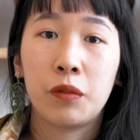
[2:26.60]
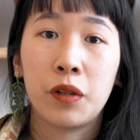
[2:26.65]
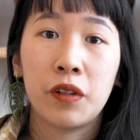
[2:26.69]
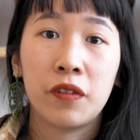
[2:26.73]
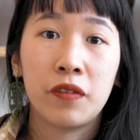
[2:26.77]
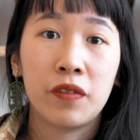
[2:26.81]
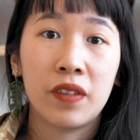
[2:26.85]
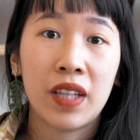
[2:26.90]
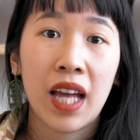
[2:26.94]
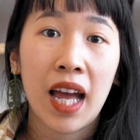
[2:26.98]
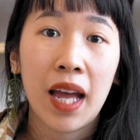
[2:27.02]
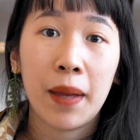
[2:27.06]

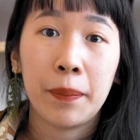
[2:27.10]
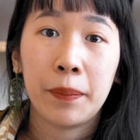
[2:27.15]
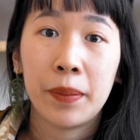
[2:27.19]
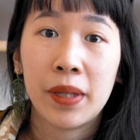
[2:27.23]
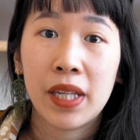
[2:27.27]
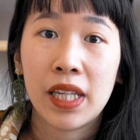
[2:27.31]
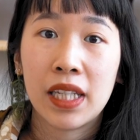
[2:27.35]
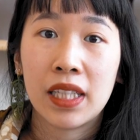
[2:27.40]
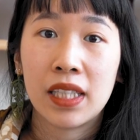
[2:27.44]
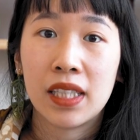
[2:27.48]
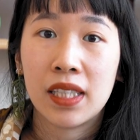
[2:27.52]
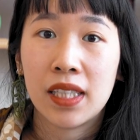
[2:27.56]
With that
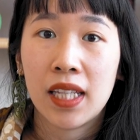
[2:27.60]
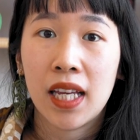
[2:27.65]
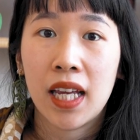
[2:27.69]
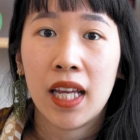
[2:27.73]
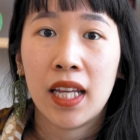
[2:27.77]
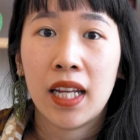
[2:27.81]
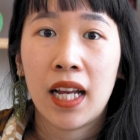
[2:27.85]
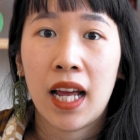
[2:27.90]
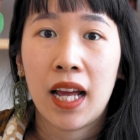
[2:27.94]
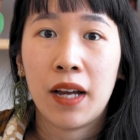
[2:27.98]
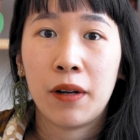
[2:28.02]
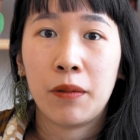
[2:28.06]
being
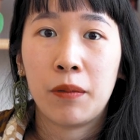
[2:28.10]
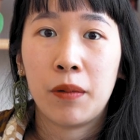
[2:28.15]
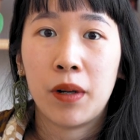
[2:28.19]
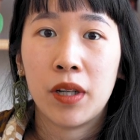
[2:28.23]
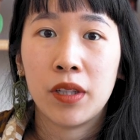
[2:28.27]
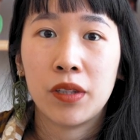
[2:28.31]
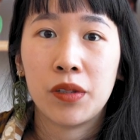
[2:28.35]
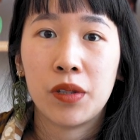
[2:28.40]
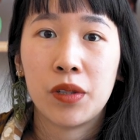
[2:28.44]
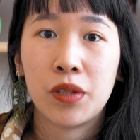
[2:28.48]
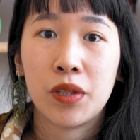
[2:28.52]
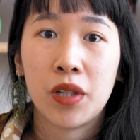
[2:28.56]
said, I
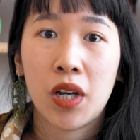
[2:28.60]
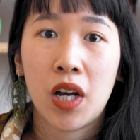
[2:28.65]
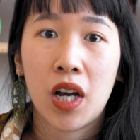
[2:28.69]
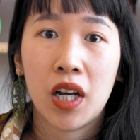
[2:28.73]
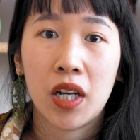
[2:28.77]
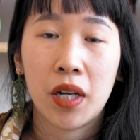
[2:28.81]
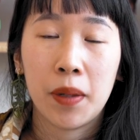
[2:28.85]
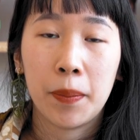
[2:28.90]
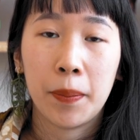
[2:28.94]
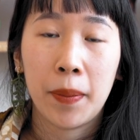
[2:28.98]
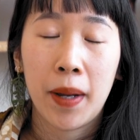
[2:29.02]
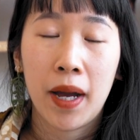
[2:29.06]
want to
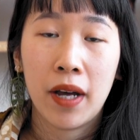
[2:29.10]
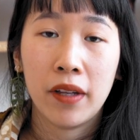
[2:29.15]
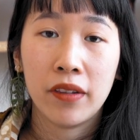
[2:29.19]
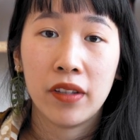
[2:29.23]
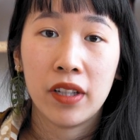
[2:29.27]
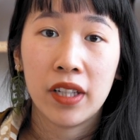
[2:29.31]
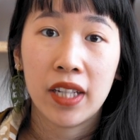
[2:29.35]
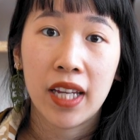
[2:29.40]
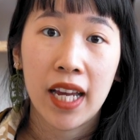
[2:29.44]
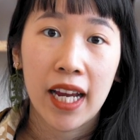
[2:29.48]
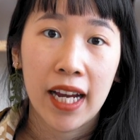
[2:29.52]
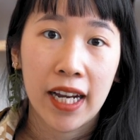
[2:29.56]
talk about
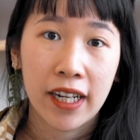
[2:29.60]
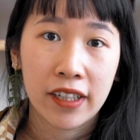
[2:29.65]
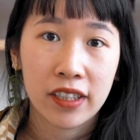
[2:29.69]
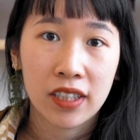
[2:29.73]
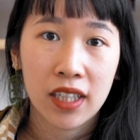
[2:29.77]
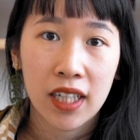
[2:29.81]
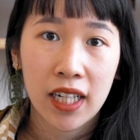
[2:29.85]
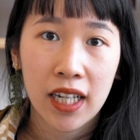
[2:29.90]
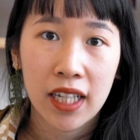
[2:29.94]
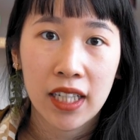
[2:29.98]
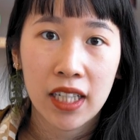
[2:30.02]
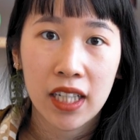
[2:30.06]
the care
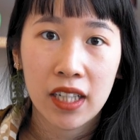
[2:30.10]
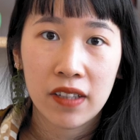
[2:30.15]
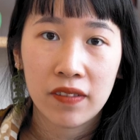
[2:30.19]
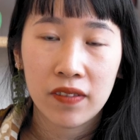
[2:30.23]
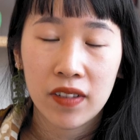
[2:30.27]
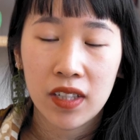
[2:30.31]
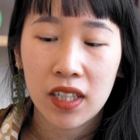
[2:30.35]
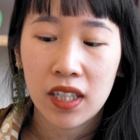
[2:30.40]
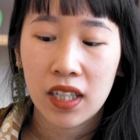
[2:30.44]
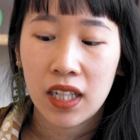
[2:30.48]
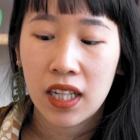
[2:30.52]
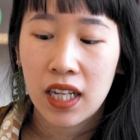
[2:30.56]
that I give
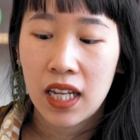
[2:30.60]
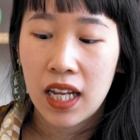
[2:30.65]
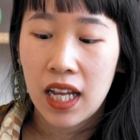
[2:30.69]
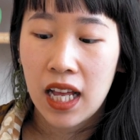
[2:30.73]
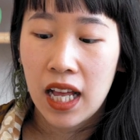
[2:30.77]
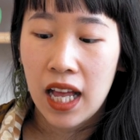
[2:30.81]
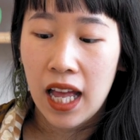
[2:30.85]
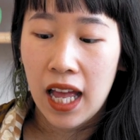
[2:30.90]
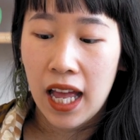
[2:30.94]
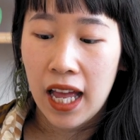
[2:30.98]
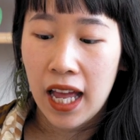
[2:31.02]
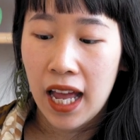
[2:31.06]
it.
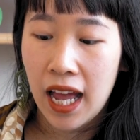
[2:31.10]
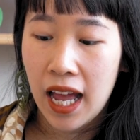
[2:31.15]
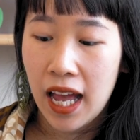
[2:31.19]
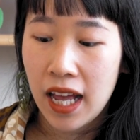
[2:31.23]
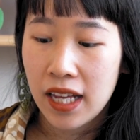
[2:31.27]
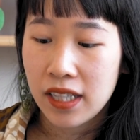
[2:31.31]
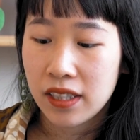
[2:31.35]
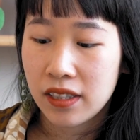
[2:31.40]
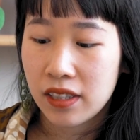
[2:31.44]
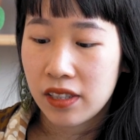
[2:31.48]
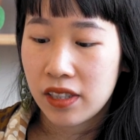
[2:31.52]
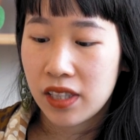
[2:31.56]
It
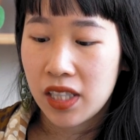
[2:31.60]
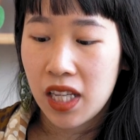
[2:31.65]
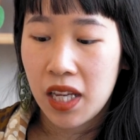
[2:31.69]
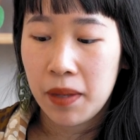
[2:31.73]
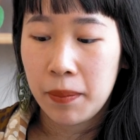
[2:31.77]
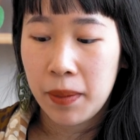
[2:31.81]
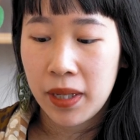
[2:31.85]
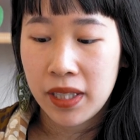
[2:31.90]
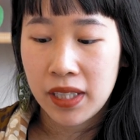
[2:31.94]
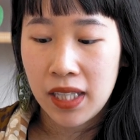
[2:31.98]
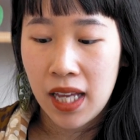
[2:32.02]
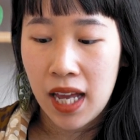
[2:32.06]
has the
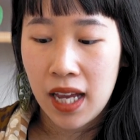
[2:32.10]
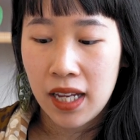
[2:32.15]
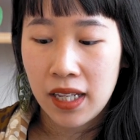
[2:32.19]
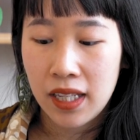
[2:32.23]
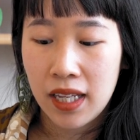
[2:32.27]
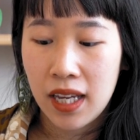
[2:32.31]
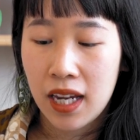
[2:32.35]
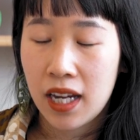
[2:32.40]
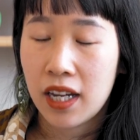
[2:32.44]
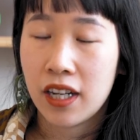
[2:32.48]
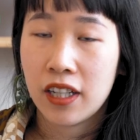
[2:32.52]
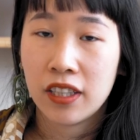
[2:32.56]
same
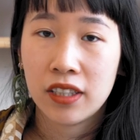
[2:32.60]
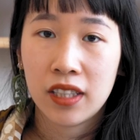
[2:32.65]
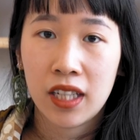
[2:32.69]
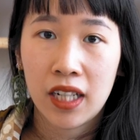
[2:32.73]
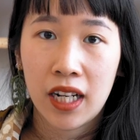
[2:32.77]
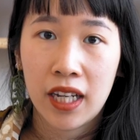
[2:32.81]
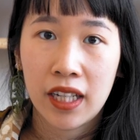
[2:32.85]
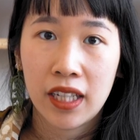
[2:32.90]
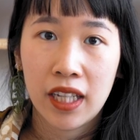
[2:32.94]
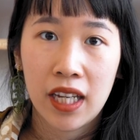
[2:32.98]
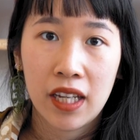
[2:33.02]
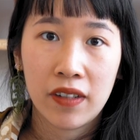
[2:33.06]
exact care that
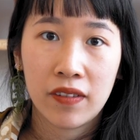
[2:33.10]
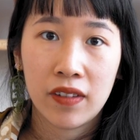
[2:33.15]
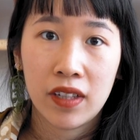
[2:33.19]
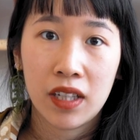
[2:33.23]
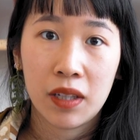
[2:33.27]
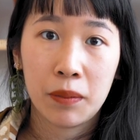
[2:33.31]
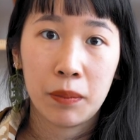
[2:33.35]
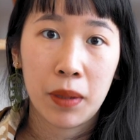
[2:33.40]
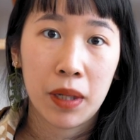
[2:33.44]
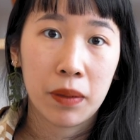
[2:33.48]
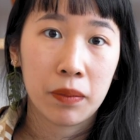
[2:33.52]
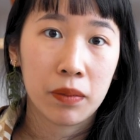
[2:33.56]
I gave it
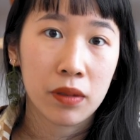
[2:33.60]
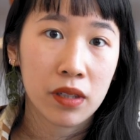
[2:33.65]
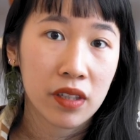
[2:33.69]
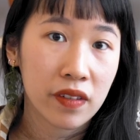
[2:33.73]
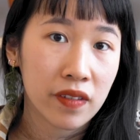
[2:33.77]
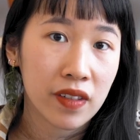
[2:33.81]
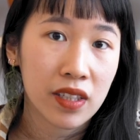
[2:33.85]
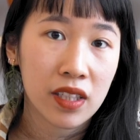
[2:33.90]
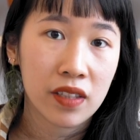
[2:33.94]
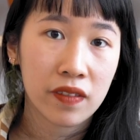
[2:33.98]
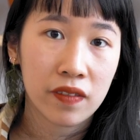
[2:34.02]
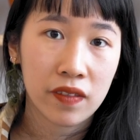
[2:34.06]
in my
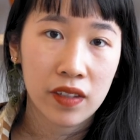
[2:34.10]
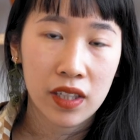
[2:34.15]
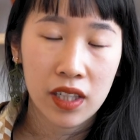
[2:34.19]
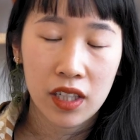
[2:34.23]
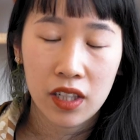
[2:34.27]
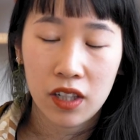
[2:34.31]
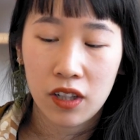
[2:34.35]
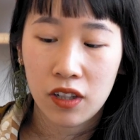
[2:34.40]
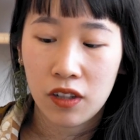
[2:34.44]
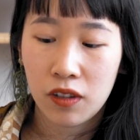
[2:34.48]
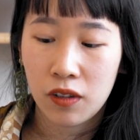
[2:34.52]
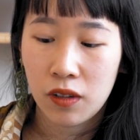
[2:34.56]
previous
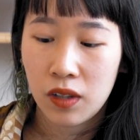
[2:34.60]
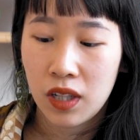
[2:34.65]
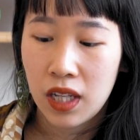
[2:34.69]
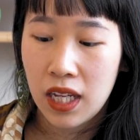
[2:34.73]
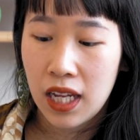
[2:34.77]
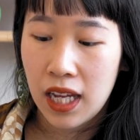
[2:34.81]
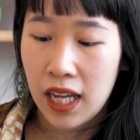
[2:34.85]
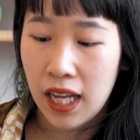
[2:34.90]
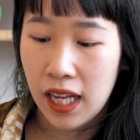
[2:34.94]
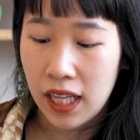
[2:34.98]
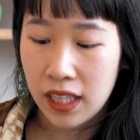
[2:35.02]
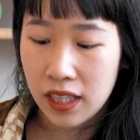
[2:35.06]
video.
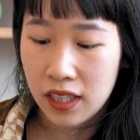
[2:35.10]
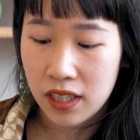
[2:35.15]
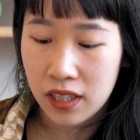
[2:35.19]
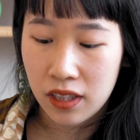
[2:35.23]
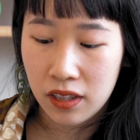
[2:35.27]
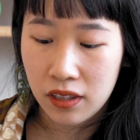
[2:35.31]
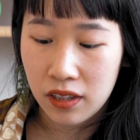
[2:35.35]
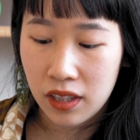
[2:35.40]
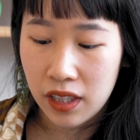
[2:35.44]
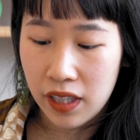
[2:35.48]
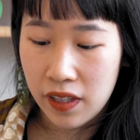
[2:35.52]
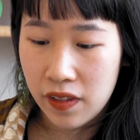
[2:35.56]
It
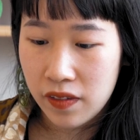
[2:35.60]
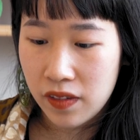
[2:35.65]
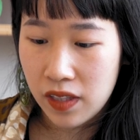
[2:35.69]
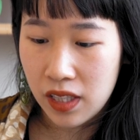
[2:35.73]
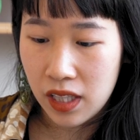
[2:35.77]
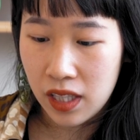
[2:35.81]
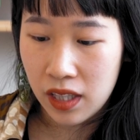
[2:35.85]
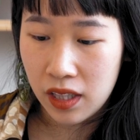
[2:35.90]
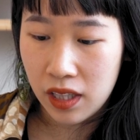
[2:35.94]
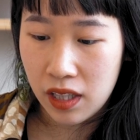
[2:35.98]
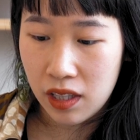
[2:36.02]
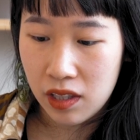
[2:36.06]
still lives
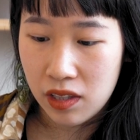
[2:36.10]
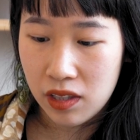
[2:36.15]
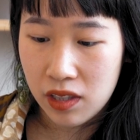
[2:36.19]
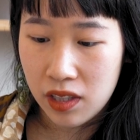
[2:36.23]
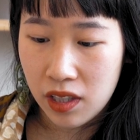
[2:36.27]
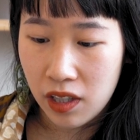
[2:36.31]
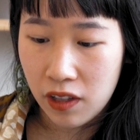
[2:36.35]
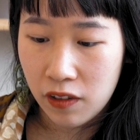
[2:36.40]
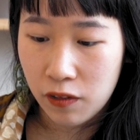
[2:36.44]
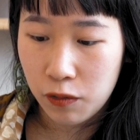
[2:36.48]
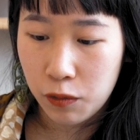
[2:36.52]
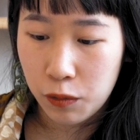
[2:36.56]
in this
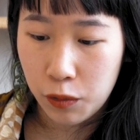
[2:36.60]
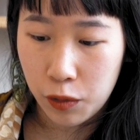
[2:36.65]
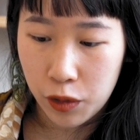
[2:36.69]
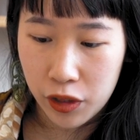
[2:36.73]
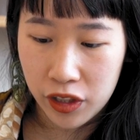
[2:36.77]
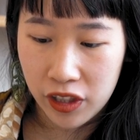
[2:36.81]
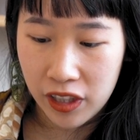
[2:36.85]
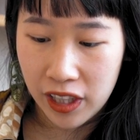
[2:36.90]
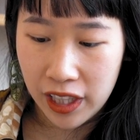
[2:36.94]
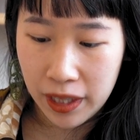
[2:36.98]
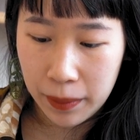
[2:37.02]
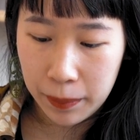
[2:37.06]

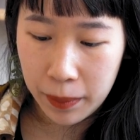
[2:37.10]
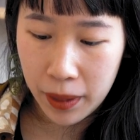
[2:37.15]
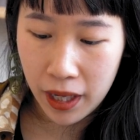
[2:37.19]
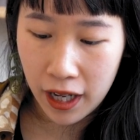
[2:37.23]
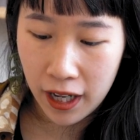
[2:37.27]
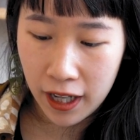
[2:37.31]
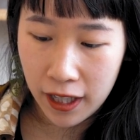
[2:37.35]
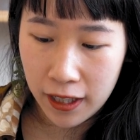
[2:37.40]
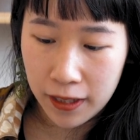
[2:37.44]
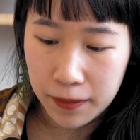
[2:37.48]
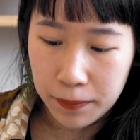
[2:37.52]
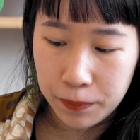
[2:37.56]
self-watering
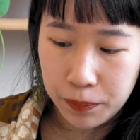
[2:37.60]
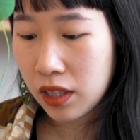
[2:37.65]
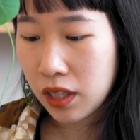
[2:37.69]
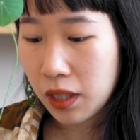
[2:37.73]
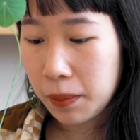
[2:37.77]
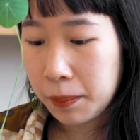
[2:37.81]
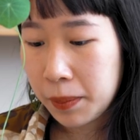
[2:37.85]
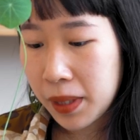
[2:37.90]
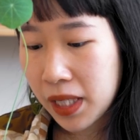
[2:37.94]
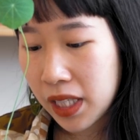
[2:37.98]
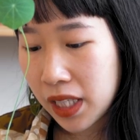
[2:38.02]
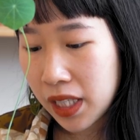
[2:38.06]
pot.
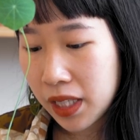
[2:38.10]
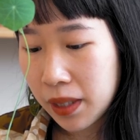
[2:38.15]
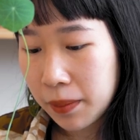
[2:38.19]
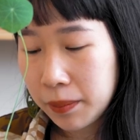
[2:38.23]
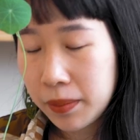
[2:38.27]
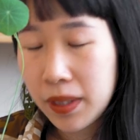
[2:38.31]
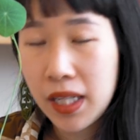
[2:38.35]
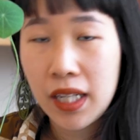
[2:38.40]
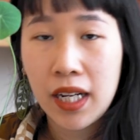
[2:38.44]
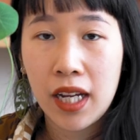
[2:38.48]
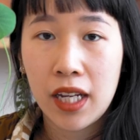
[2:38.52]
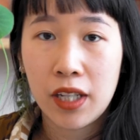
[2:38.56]
The
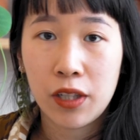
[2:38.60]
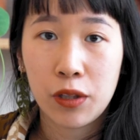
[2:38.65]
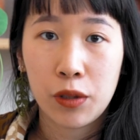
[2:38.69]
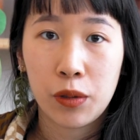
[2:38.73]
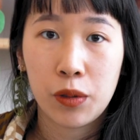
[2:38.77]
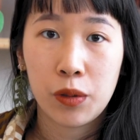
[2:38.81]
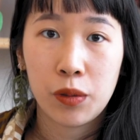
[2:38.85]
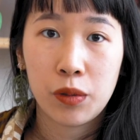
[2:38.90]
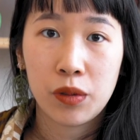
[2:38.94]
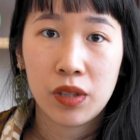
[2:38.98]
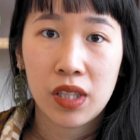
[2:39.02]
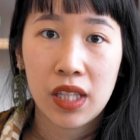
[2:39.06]
medium that I
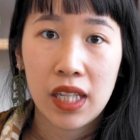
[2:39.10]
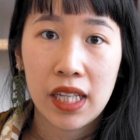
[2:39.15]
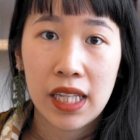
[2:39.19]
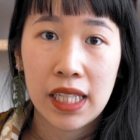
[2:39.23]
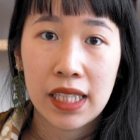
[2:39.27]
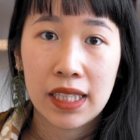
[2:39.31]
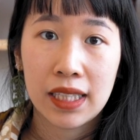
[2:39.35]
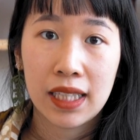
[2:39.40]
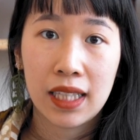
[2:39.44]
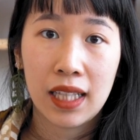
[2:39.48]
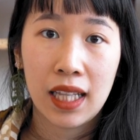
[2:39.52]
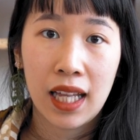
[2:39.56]
use
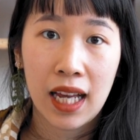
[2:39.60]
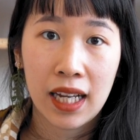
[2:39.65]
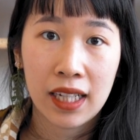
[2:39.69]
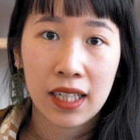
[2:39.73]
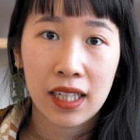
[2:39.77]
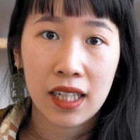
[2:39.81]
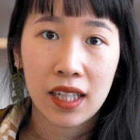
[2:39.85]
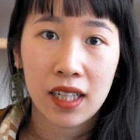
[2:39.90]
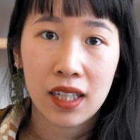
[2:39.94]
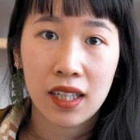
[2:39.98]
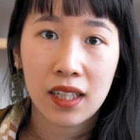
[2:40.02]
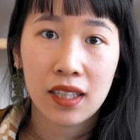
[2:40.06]
is
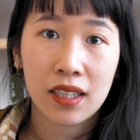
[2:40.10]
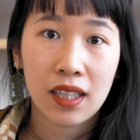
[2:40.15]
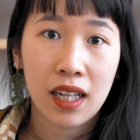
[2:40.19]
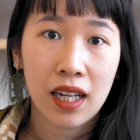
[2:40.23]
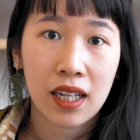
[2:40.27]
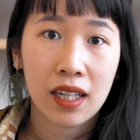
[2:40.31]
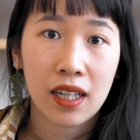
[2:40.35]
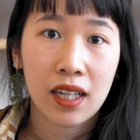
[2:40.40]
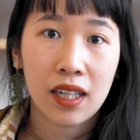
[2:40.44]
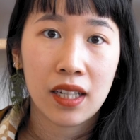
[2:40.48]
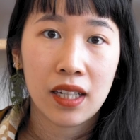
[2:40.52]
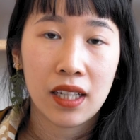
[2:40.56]
leca.
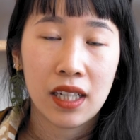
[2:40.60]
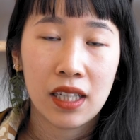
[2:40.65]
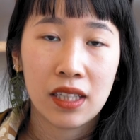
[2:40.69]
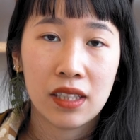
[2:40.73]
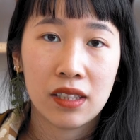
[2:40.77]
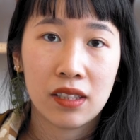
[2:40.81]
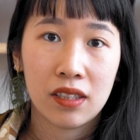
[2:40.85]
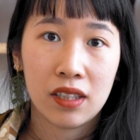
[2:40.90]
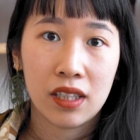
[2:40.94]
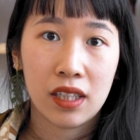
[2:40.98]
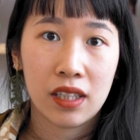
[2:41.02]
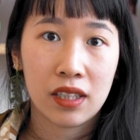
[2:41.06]
Leca
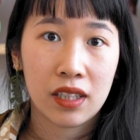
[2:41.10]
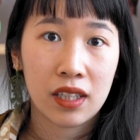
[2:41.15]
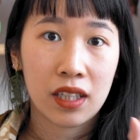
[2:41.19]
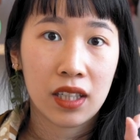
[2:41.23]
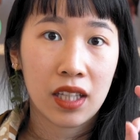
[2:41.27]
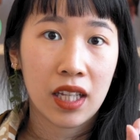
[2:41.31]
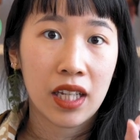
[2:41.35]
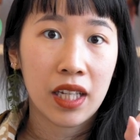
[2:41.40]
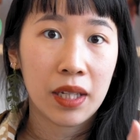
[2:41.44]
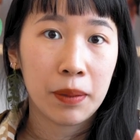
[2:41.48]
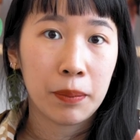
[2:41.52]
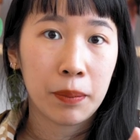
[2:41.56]
is these
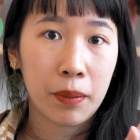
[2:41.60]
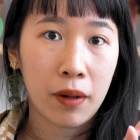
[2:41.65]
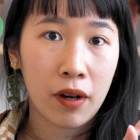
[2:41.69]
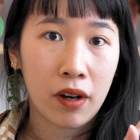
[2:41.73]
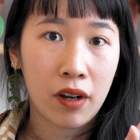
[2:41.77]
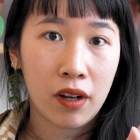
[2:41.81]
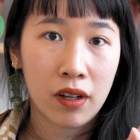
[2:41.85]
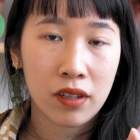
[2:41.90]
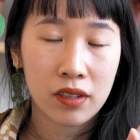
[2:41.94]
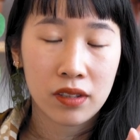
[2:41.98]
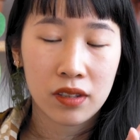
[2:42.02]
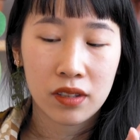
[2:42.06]
clay
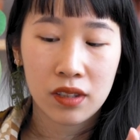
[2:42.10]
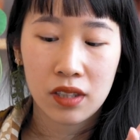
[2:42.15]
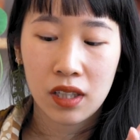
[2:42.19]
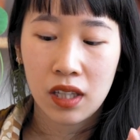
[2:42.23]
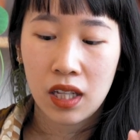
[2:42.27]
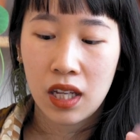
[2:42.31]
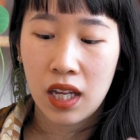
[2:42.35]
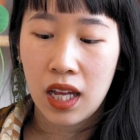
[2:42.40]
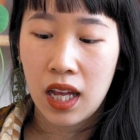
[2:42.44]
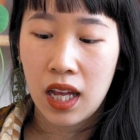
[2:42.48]
balls.